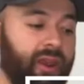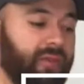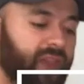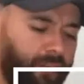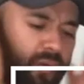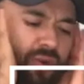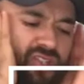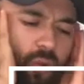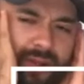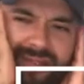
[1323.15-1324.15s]
Think about what you
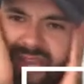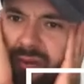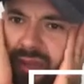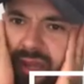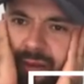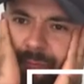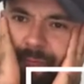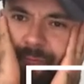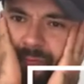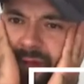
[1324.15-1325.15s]
want to sound like,
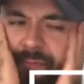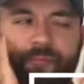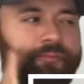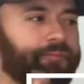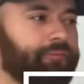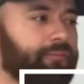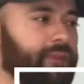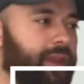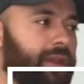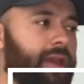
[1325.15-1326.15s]
right?
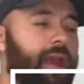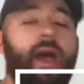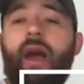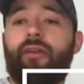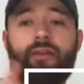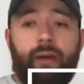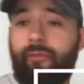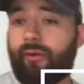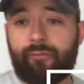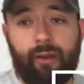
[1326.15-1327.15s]
Okay?
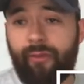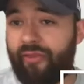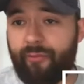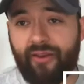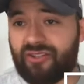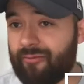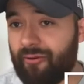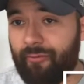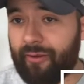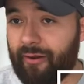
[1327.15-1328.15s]
I'm not the best trombone
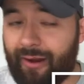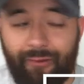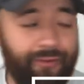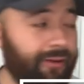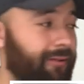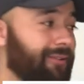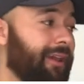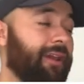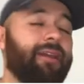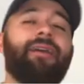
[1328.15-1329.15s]
player out there,
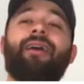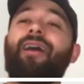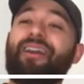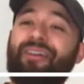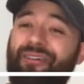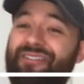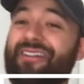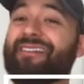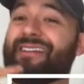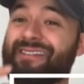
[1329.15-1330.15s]
okay? I encourage you to
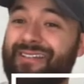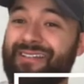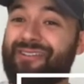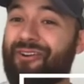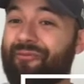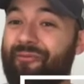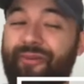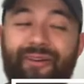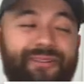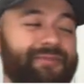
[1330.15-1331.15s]
listen to trombone
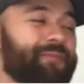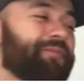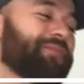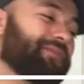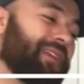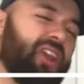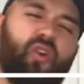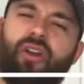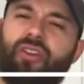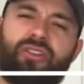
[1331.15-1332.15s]
players. You can go
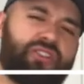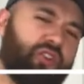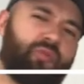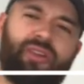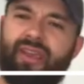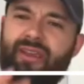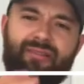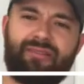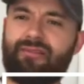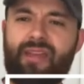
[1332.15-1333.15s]
on YouTube, okay?
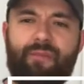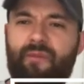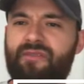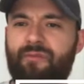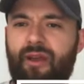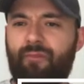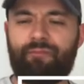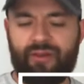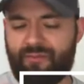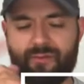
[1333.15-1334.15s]
Type up I'll put
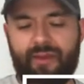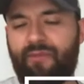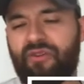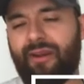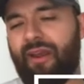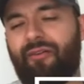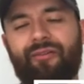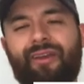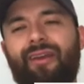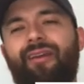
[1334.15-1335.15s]
up some names right now,
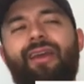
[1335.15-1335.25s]
okay?